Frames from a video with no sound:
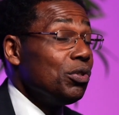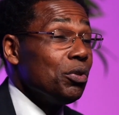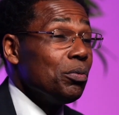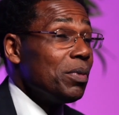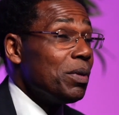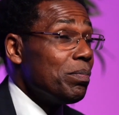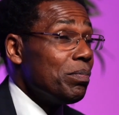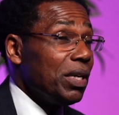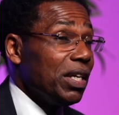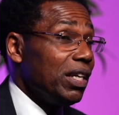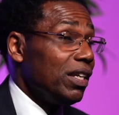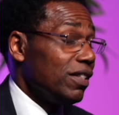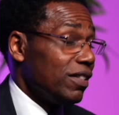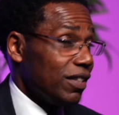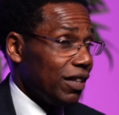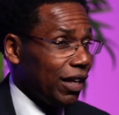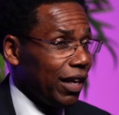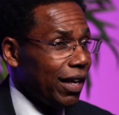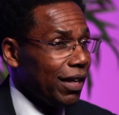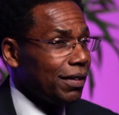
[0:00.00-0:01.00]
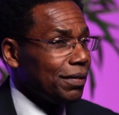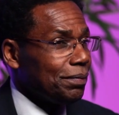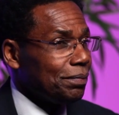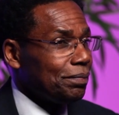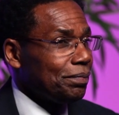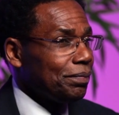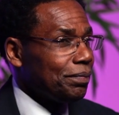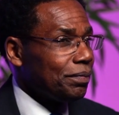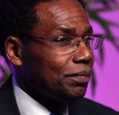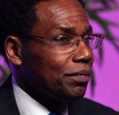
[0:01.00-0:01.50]
human beings alike.
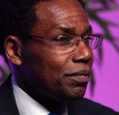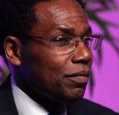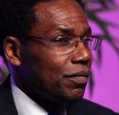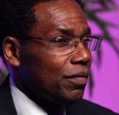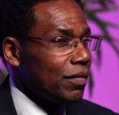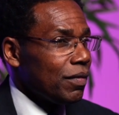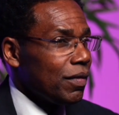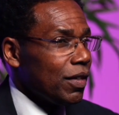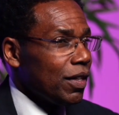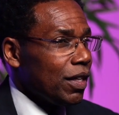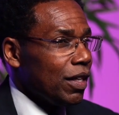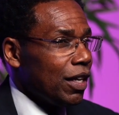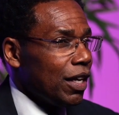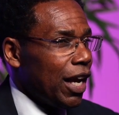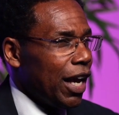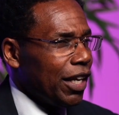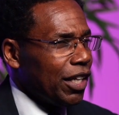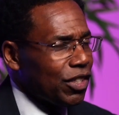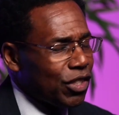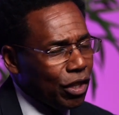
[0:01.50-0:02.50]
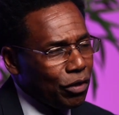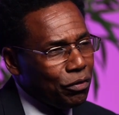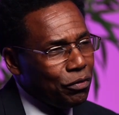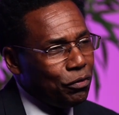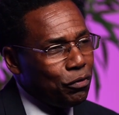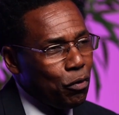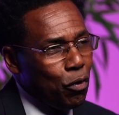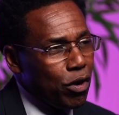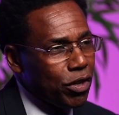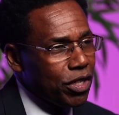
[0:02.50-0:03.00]
And it's
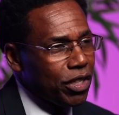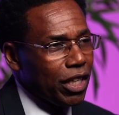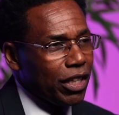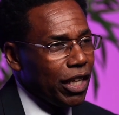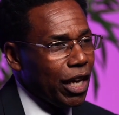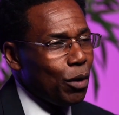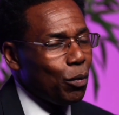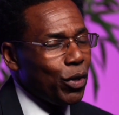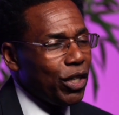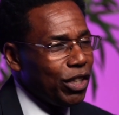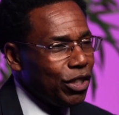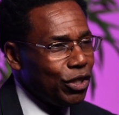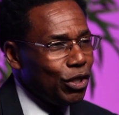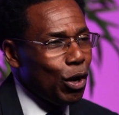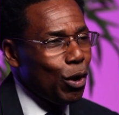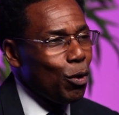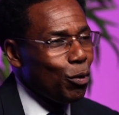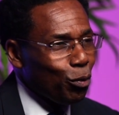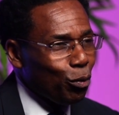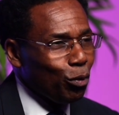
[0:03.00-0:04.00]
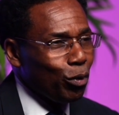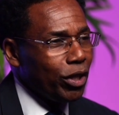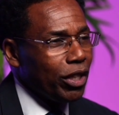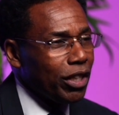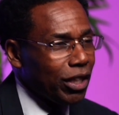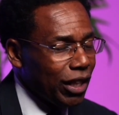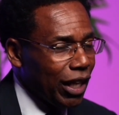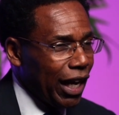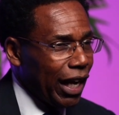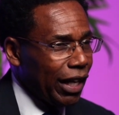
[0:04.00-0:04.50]
unfortunate that we don't
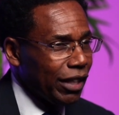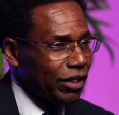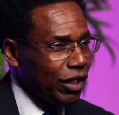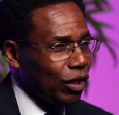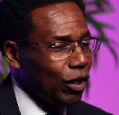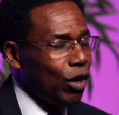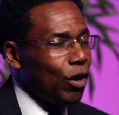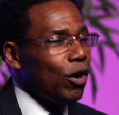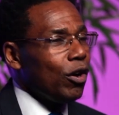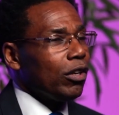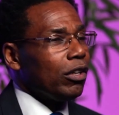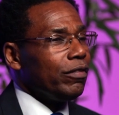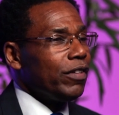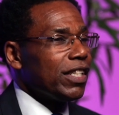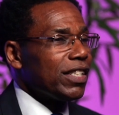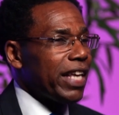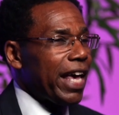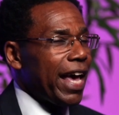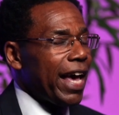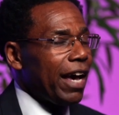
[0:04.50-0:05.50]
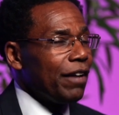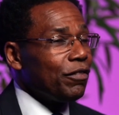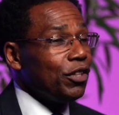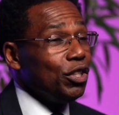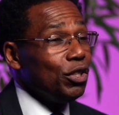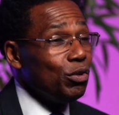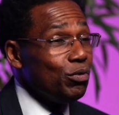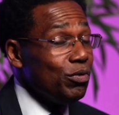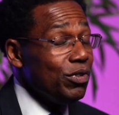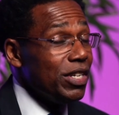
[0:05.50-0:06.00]
realize that all of us have
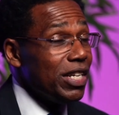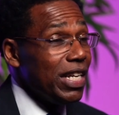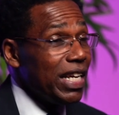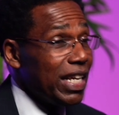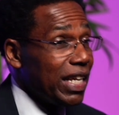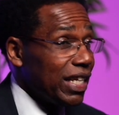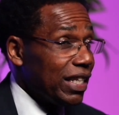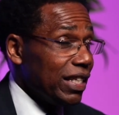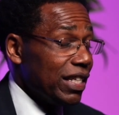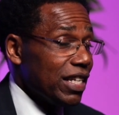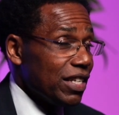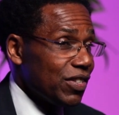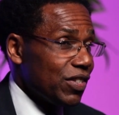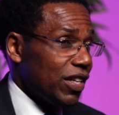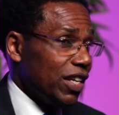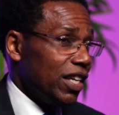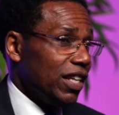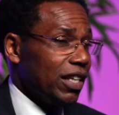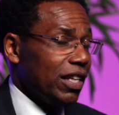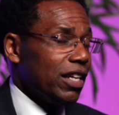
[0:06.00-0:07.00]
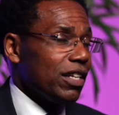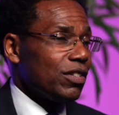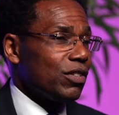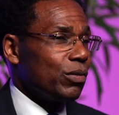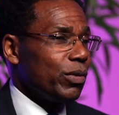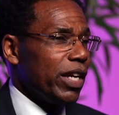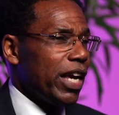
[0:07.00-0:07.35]
uniqueness in us.